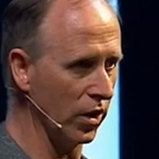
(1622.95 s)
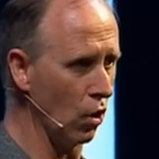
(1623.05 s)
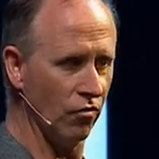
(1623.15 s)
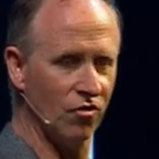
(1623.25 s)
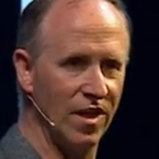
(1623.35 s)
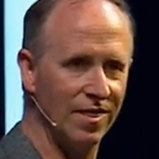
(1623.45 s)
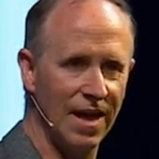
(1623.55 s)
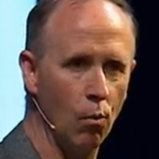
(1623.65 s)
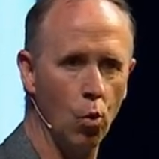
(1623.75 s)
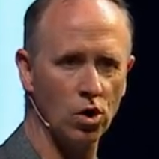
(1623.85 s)
on.
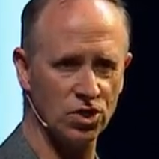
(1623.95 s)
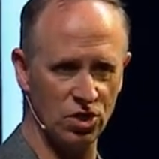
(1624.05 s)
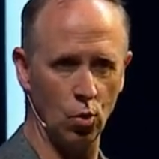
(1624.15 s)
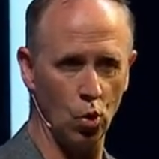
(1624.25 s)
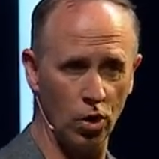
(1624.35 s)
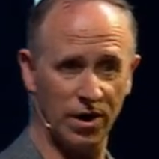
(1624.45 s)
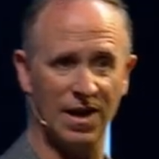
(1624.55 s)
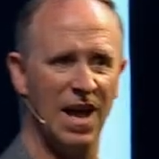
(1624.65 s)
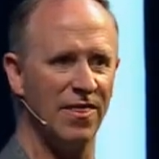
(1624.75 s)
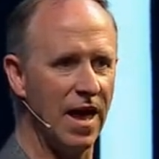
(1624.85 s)
There was no order.
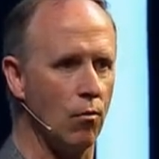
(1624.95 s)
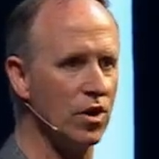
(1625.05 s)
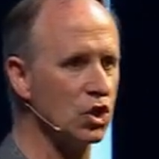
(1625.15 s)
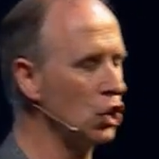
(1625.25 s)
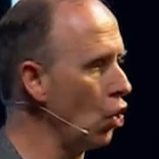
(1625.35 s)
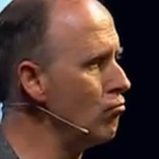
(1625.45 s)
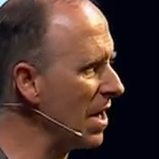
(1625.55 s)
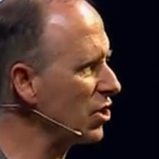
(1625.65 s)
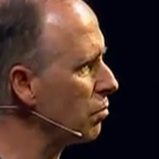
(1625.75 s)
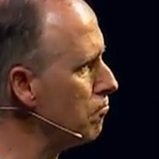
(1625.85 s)
There is so
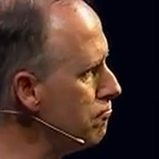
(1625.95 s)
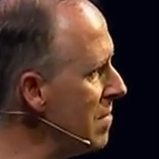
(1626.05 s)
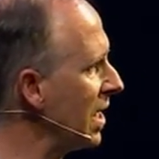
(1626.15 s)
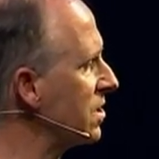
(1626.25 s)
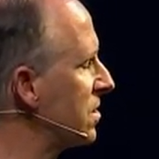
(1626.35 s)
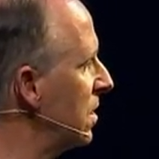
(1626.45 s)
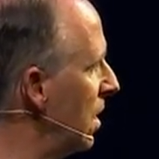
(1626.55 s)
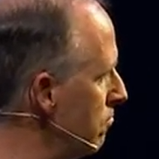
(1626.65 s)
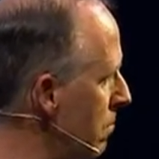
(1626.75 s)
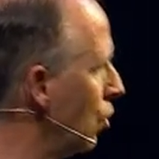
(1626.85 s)
much mixed
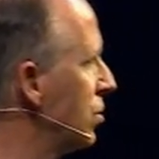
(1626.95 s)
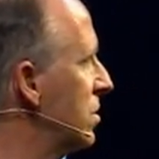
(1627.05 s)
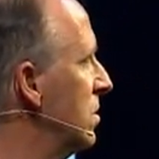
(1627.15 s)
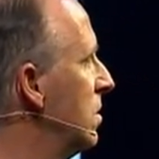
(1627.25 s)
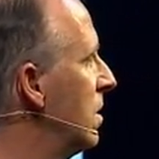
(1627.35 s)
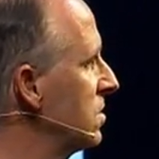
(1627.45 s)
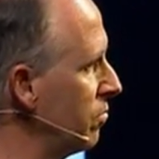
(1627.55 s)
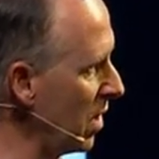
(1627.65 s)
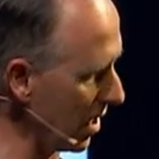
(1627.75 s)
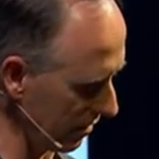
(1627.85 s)
emotion as a part